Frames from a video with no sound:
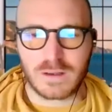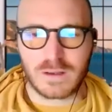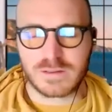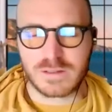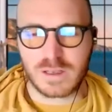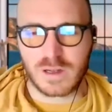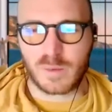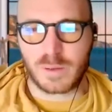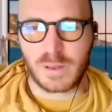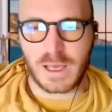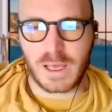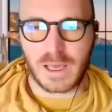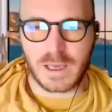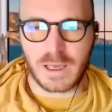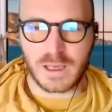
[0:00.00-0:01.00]
I have set up
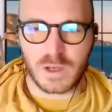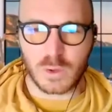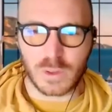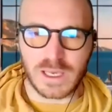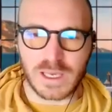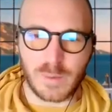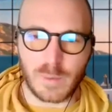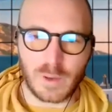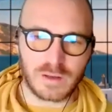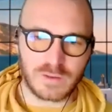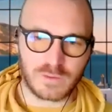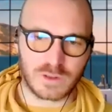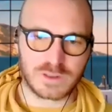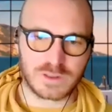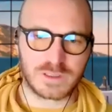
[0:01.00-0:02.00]
a quick email
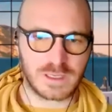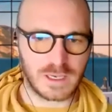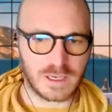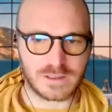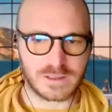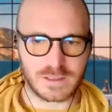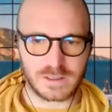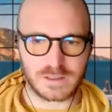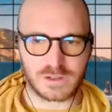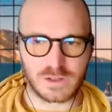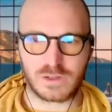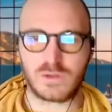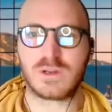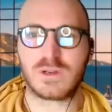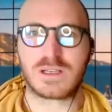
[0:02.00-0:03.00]
for us to test
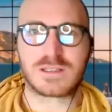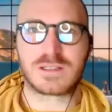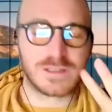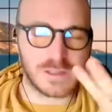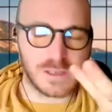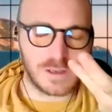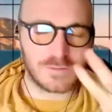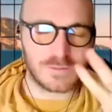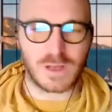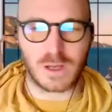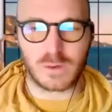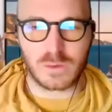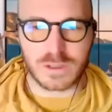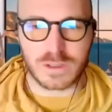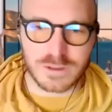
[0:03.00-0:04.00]
so that you guys can see
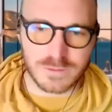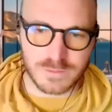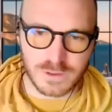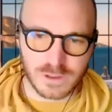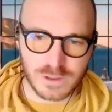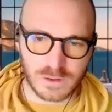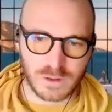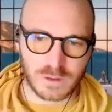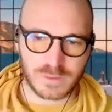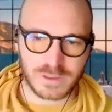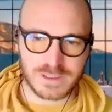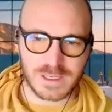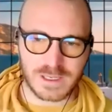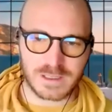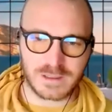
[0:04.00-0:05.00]
how it works. So I'm
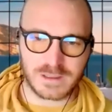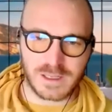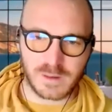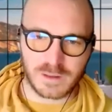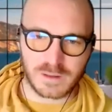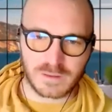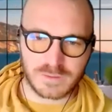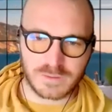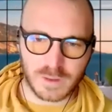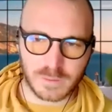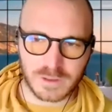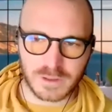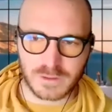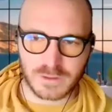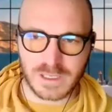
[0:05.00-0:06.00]
gonna send an email from
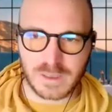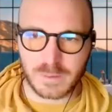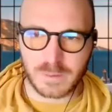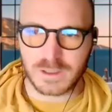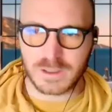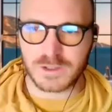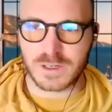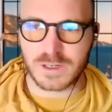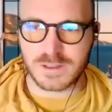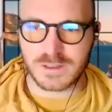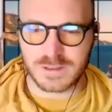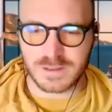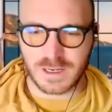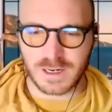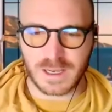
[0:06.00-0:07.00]
another email
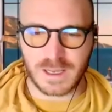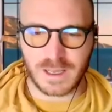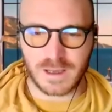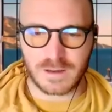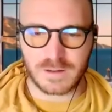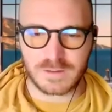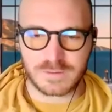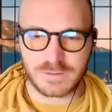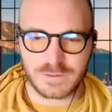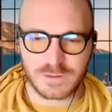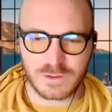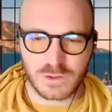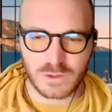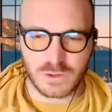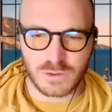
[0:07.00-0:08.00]
address that I have
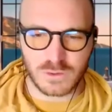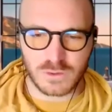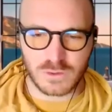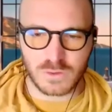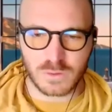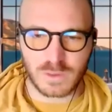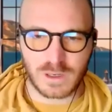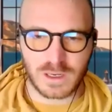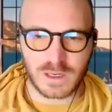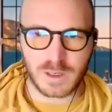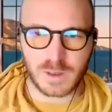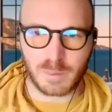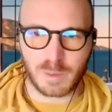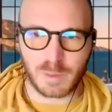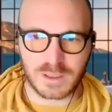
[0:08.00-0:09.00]
to
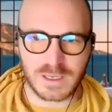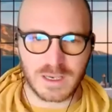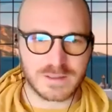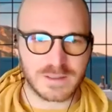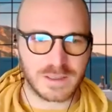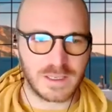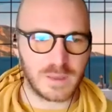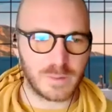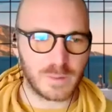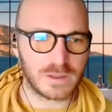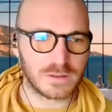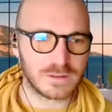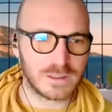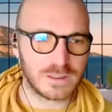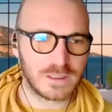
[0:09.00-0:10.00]
my podcasting
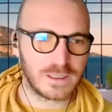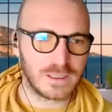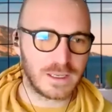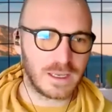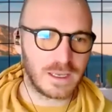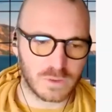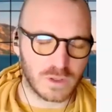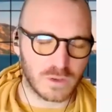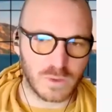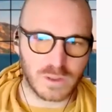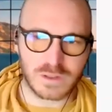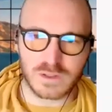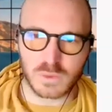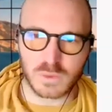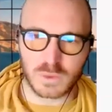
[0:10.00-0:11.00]
email. We're gonna
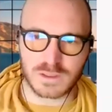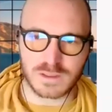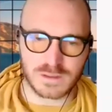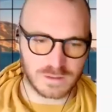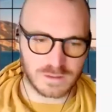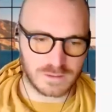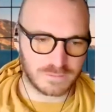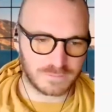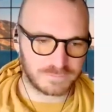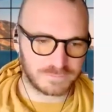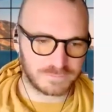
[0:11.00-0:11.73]
run this once.